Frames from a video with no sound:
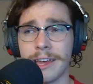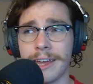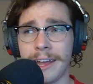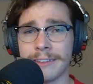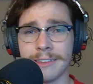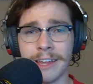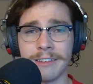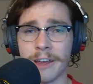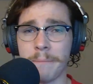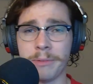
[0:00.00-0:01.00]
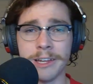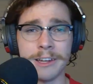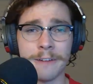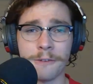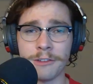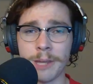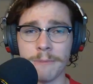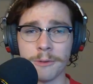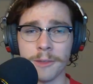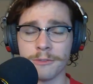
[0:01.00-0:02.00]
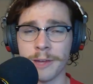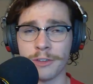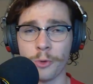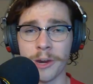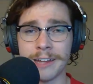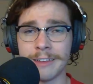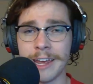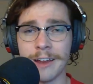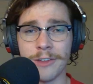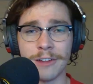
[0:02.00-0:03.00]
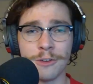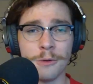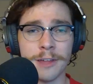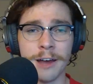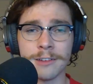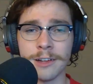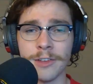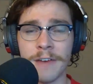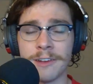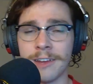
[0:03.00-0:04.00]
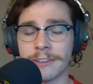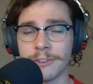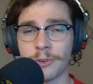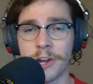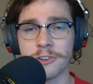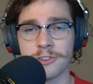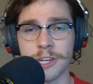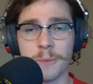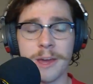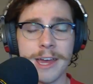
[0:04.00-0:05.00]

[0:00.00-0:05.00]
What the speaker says: It's a complete different team from this, from that 2010, that 2011 Texas Rangers team.